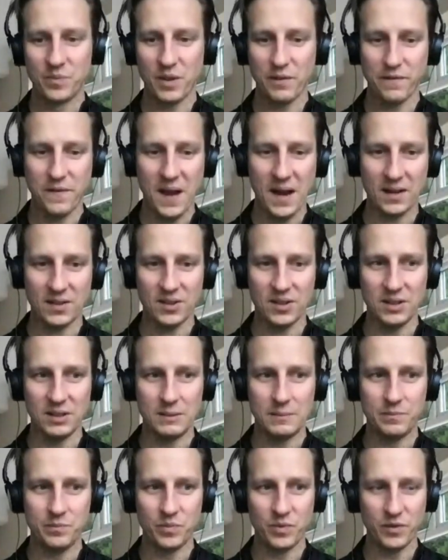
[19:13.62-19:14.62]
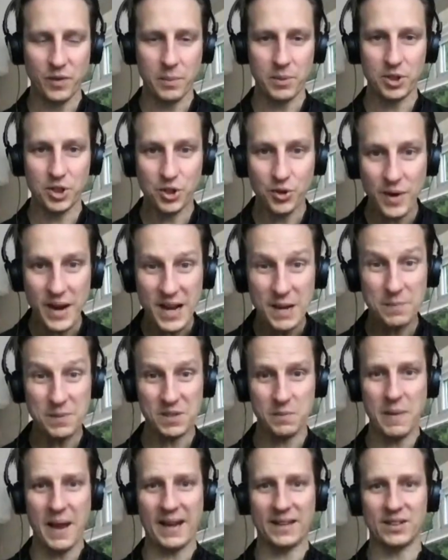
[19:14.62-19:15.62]
The fact that from a trade
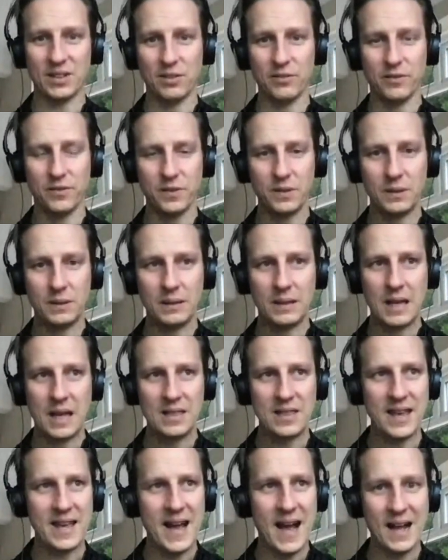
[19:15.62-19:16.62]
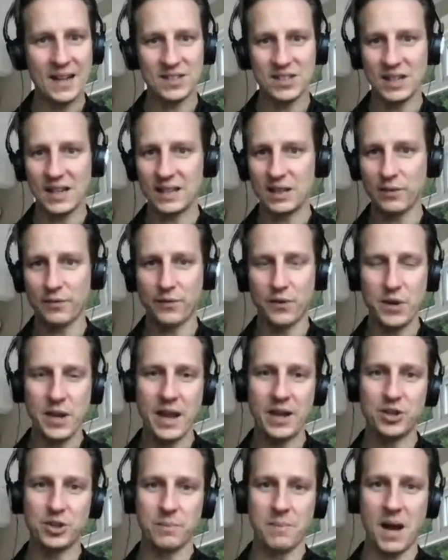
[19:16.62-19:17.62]
perspective, they had to let the
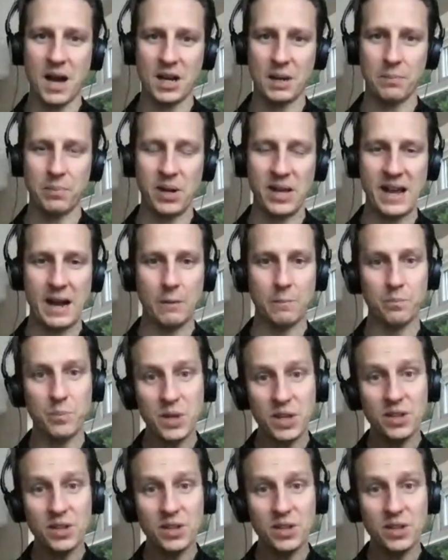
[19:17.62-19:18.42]
free agent market play out.